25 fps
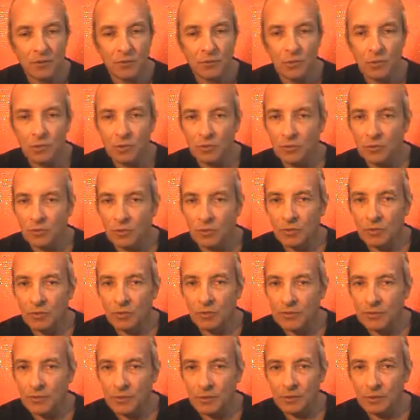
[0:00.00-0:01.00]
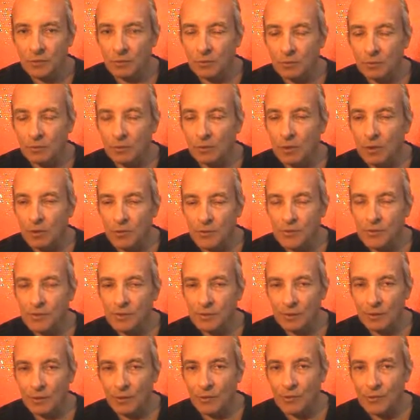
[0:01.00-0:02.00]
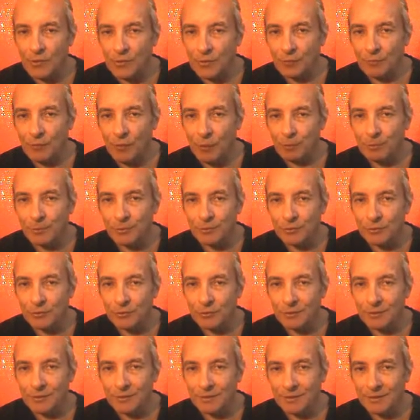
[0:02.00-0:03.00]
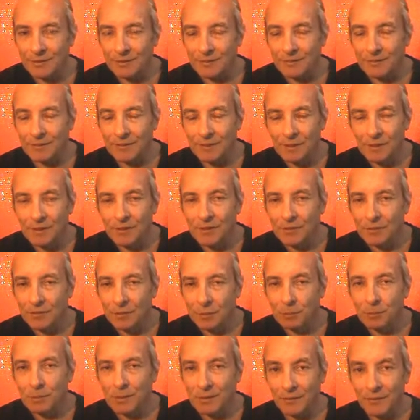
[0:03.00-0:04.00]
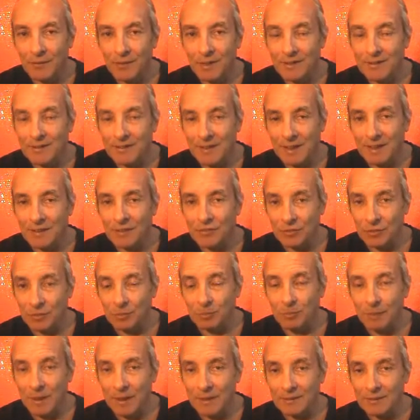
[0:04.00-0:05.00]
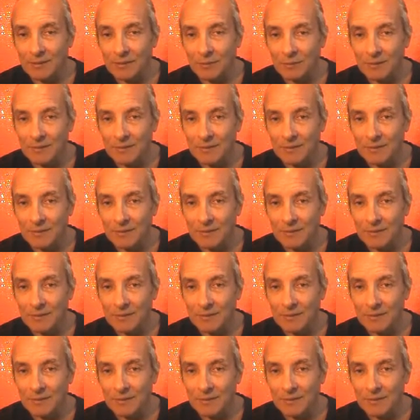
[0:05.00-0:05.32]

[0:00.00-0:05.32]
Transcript: can, there are still lots and lots of opportunities to bring the attention back to